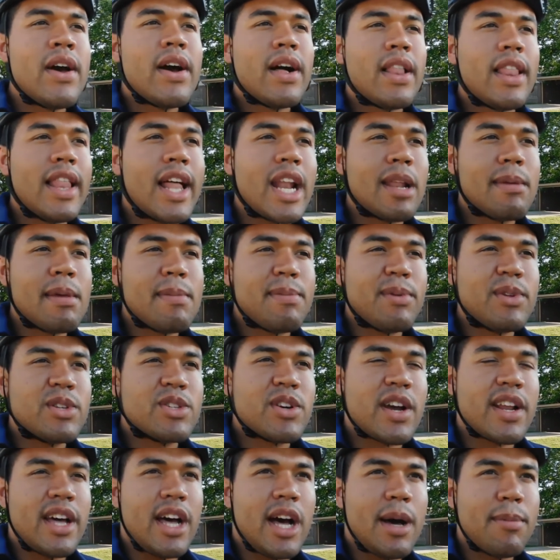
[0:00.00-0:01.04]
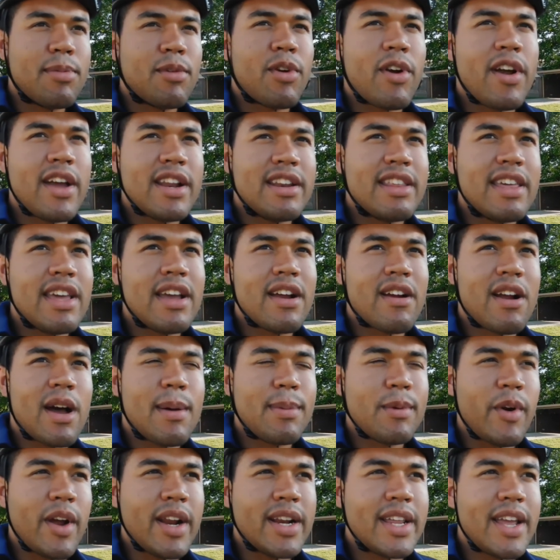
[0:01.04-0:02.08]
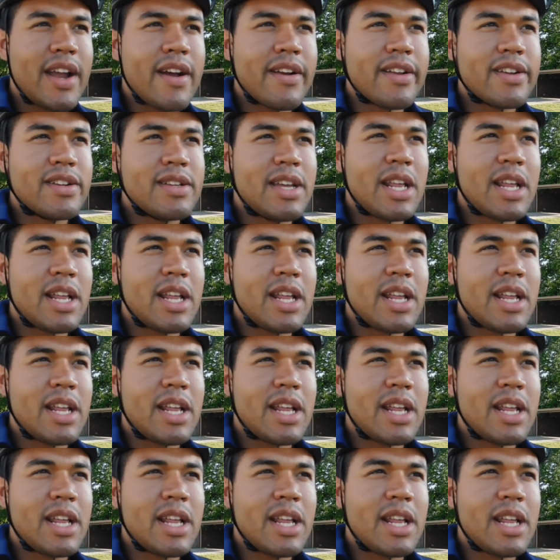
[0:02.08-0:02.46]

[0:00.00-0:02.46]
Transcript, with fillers: a lot of people try to upgrade gear upgrade gear to